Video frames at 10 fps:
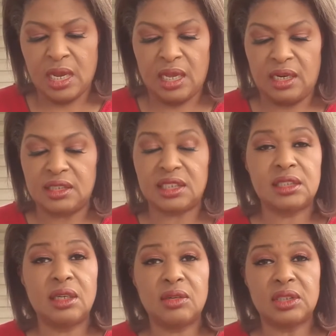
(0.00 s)
And I just
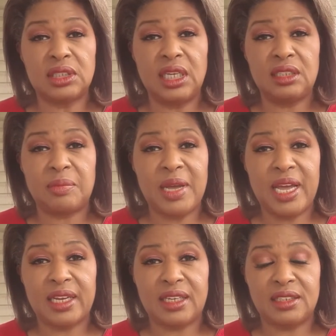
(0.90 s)
noticed each
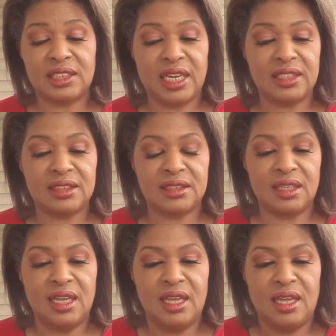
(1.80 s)
package has
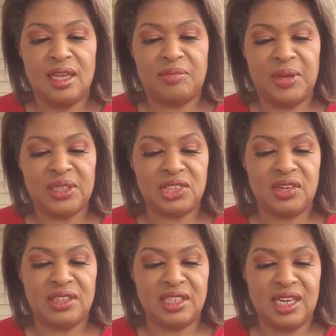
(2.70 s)
a picture
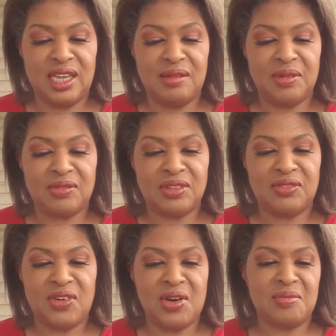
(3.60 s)
and the name of the
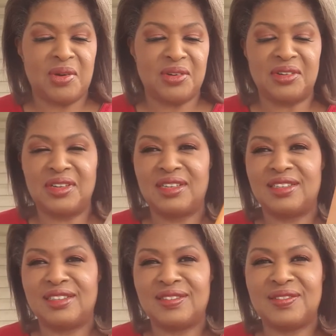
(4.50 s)
farmer
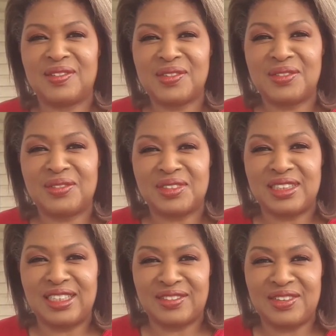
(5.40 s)
who grew
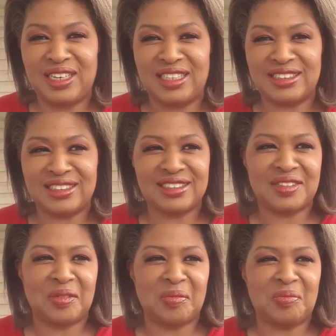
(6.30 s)
the ingredients.
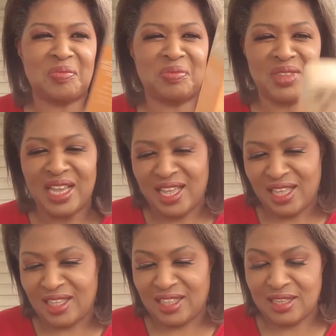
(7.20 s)

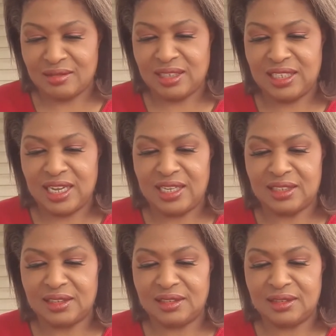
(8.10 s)
That's really
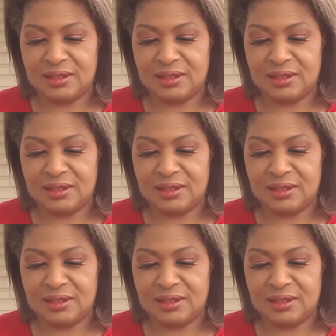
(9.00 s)
nice.